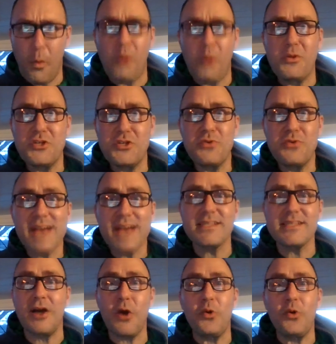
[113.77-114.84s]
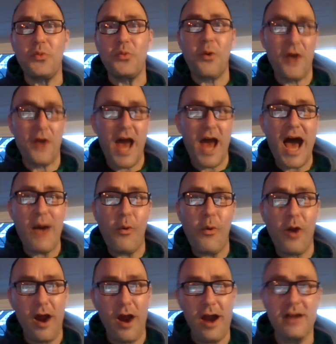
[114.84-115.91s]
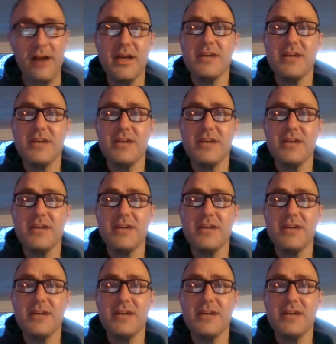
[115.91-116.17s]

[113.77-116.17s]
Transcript: what would you guess a Cold War and a hot war are?